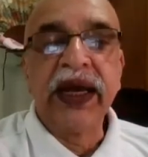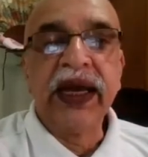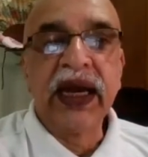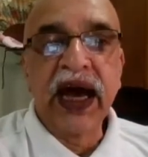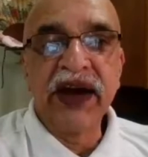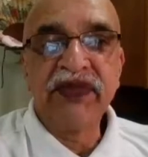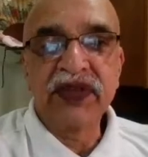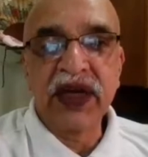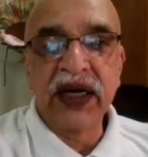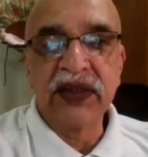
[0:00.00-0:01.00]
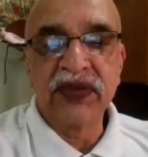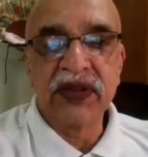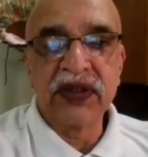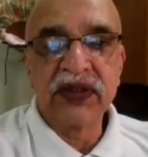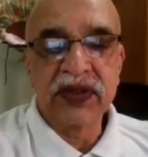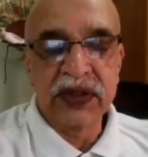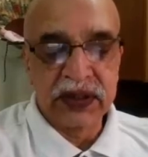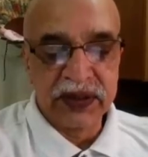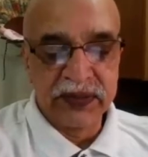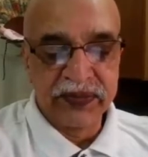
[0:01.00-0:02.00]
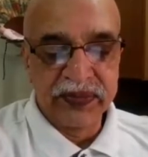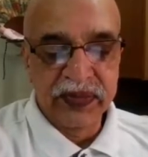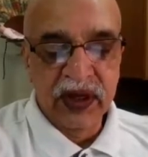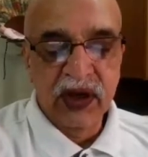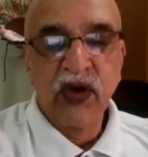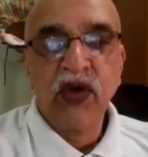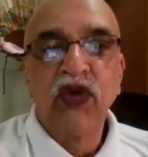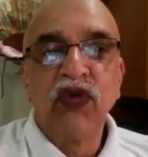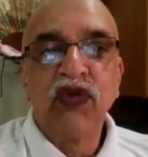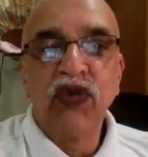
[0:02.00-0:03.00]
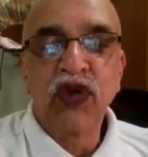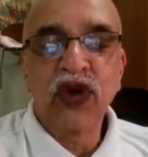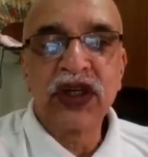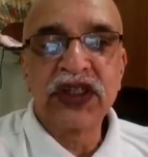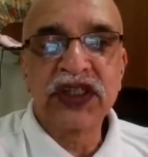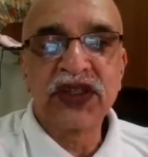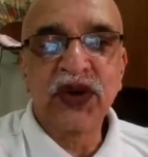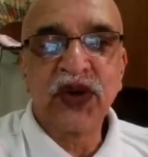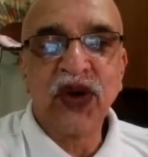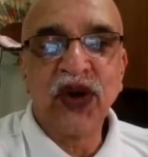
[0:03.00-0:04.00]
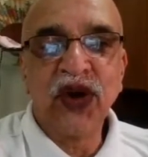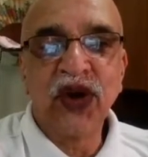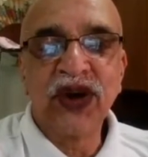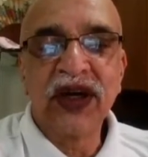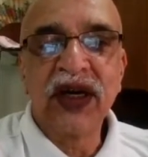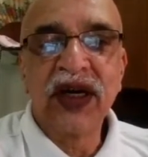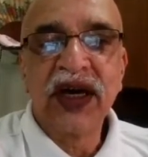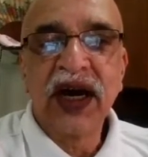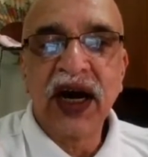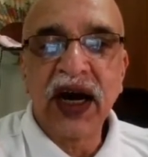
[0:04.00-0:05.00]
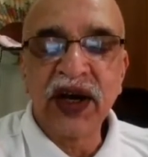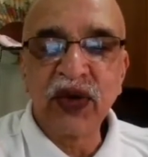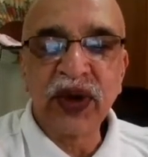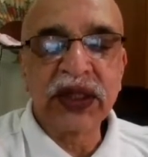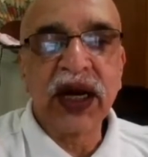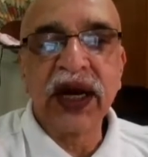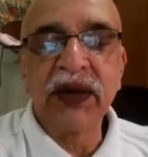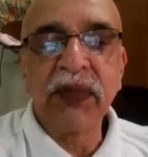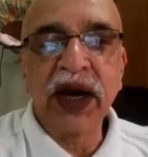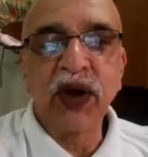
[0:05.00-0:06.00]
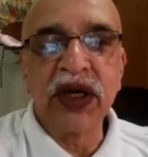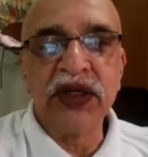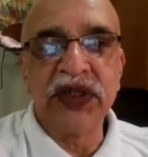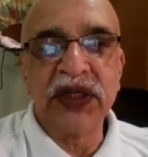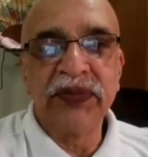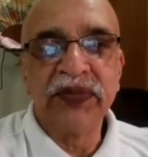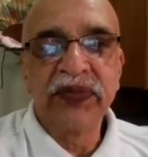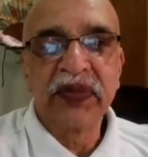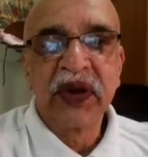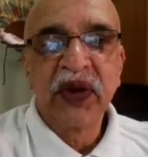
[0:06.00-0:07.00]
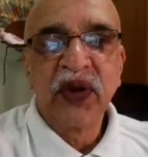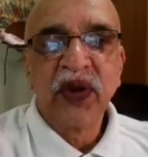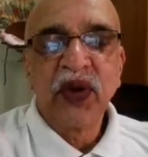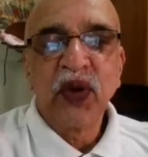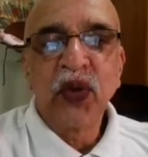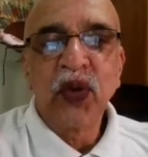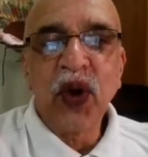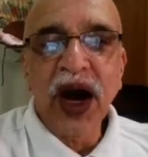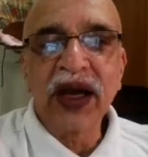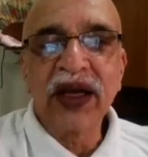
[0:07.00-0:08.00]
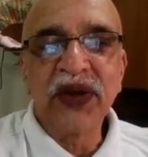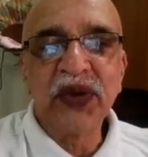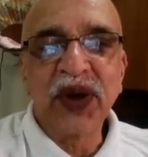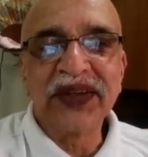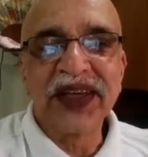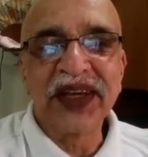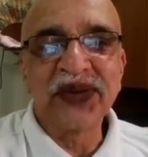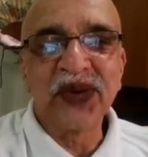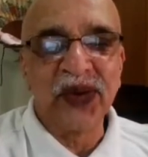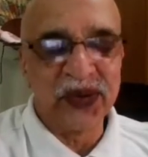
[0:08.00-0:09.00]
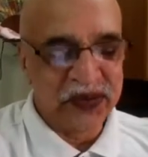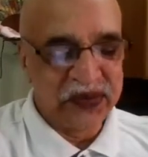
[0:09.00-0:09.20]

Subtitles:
in life sciences focused on Ayurveda and biology. Why do I say so?